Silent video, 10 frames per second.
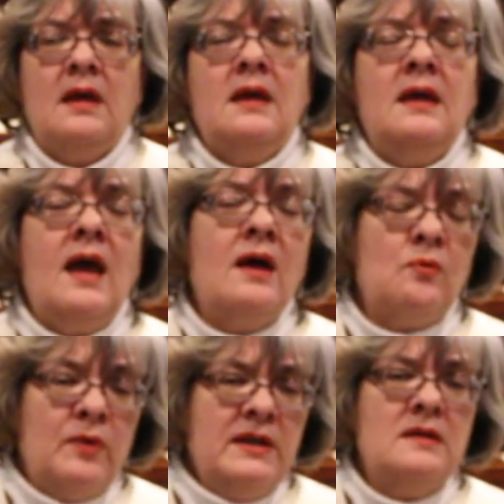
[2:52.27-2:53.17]
He had a
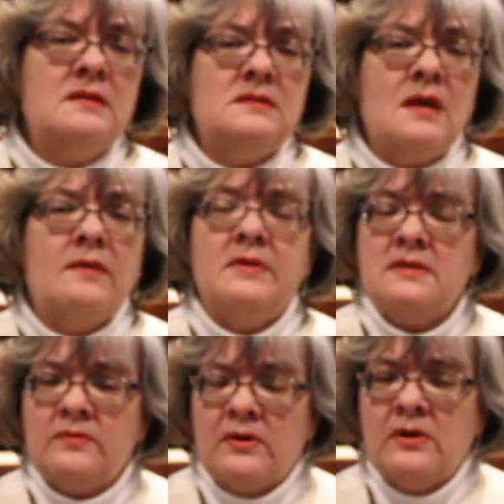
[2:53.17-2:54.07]
witness of
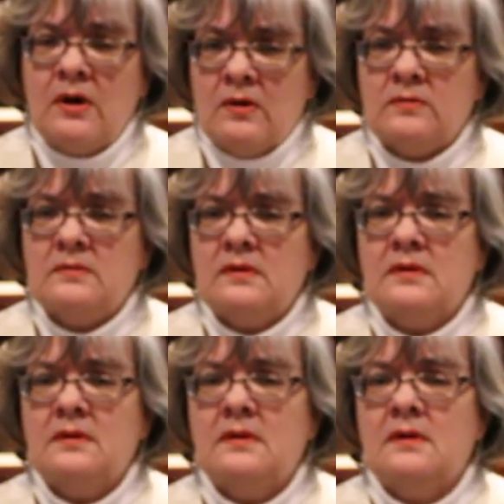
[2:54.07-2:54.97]
his very own,
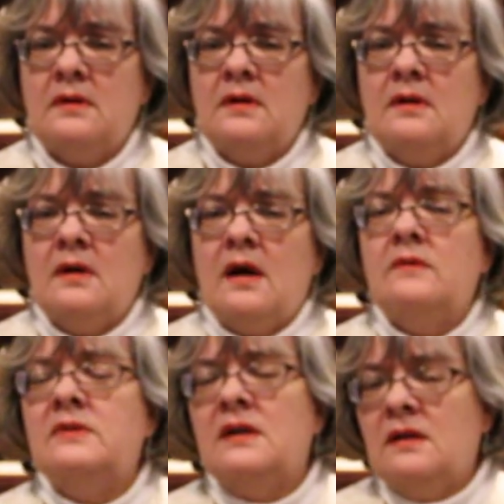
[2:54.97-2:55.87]

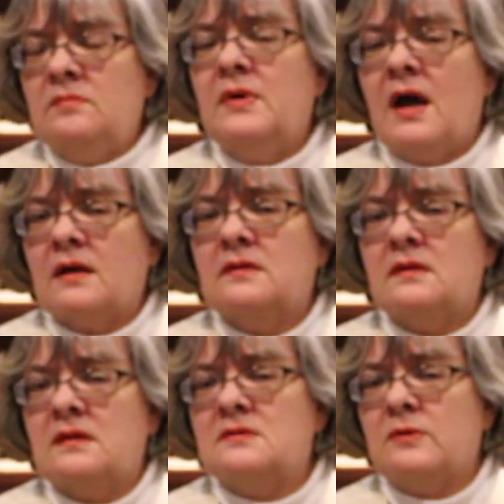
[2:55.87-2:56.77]
of the impact
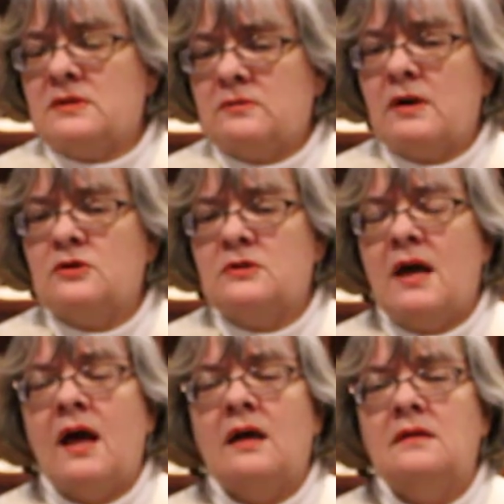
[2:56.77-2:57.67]
that this resurrection
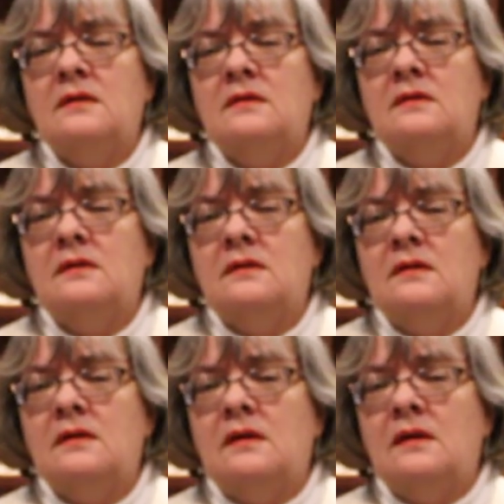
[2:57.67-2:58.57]
had.
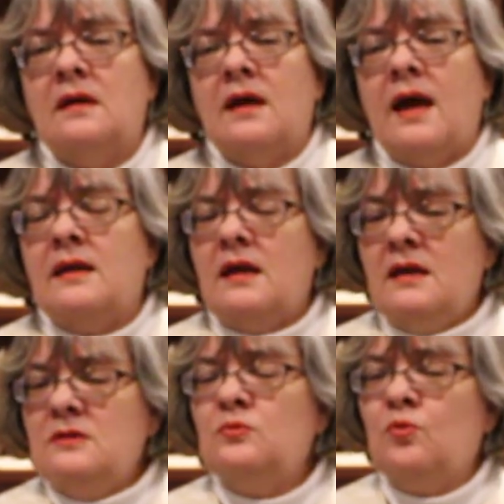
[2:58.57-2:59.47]
And
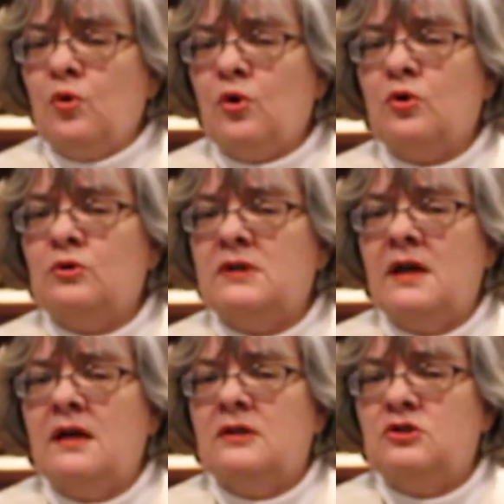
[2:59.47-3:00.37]
his world
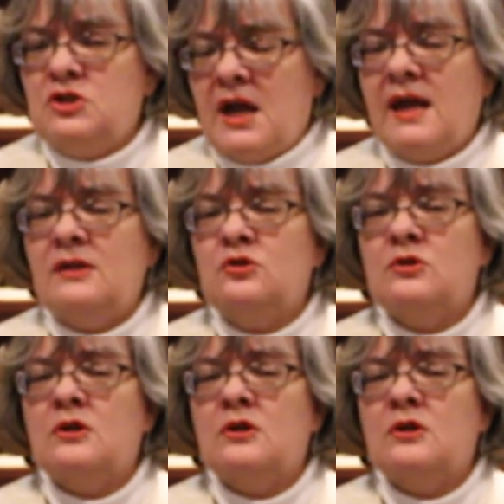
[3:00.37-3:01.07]
changed